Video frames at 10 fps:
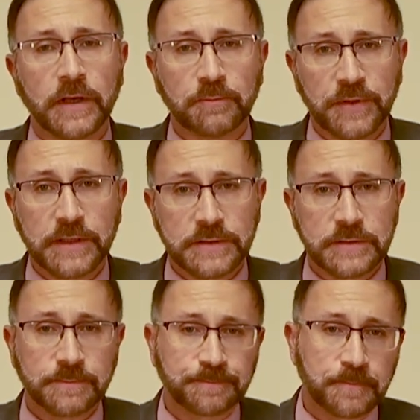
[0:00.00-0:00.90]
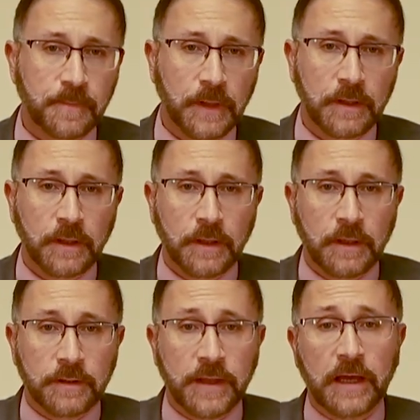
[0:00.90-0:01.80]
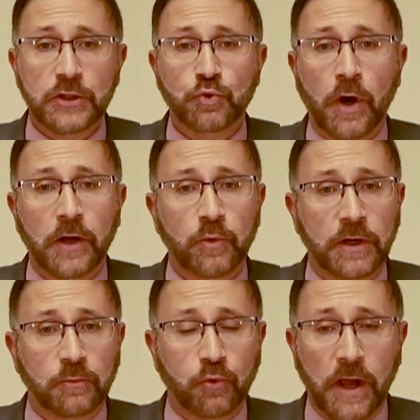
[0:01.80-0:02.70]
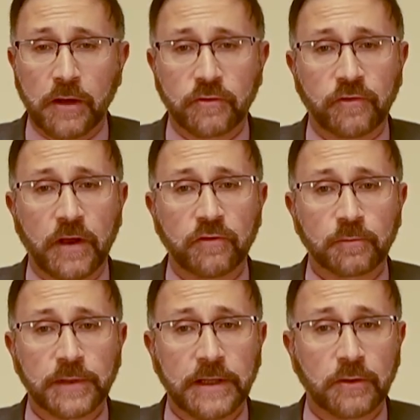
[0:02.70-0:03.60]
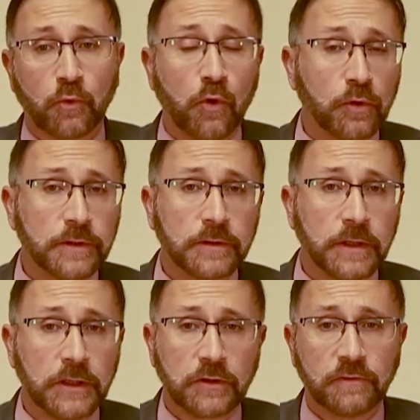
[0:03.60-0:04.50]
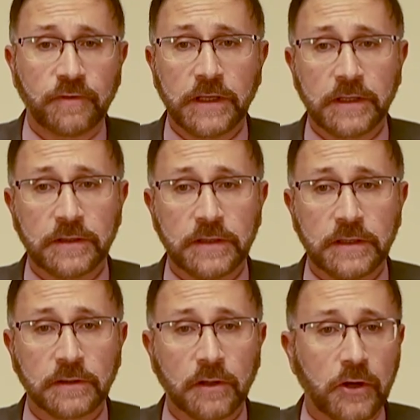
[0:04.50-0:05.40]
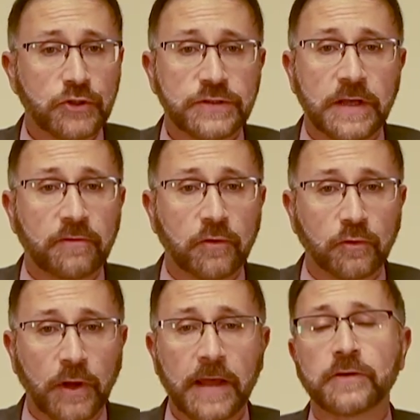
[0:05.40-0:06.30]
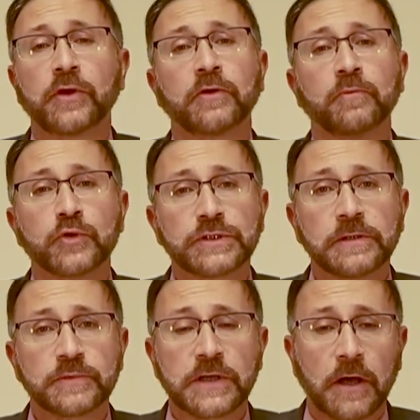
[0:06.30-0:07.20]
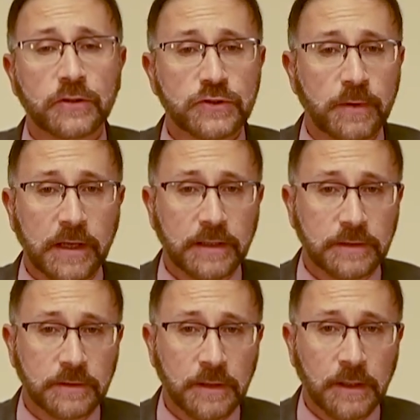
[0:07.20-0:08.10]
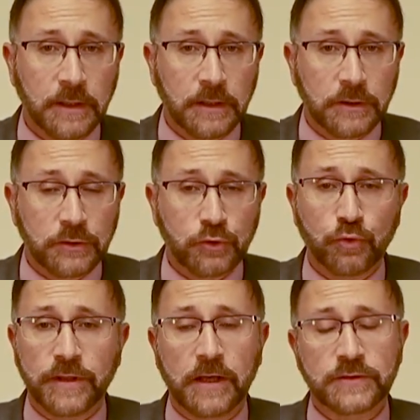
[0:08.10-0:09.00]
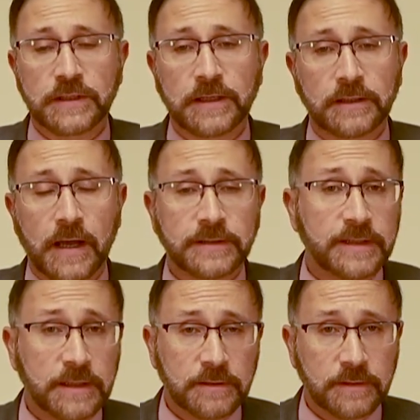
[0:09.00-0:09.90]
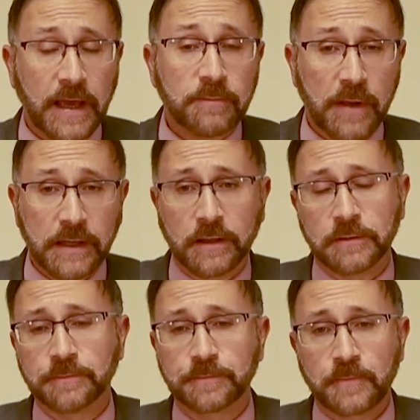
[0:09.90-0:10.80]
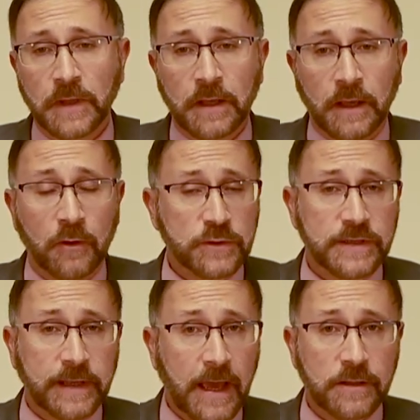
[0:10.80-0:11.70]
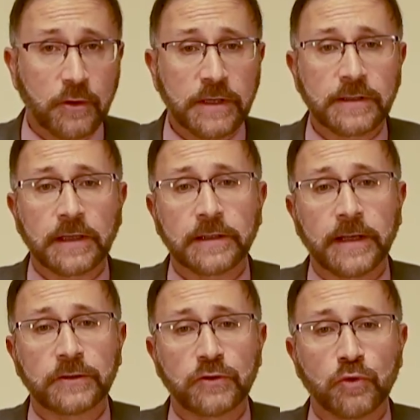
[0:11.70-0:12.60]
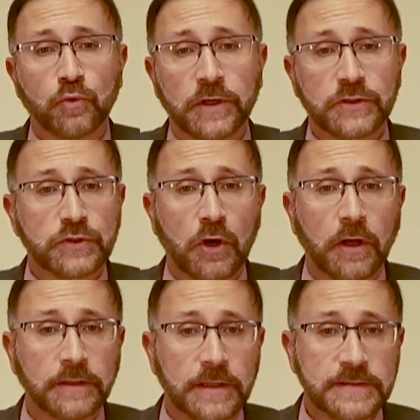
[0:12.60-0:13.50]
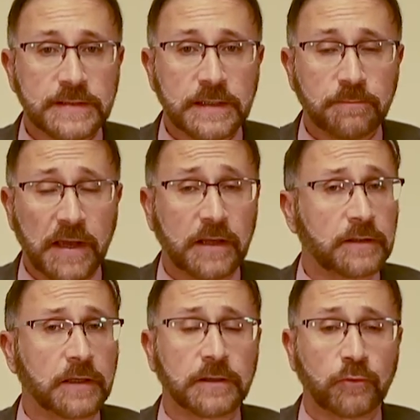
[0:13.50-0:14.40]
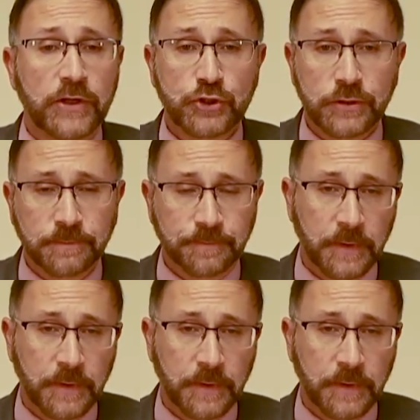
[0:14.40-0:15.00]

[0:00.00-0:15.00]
and peace. That is why we are proud of having played a role in convening the largest ever gathering of Muslim scholars back in 2019 in Mecca. It was a gathering that led to what is called as the Mecca Declaration.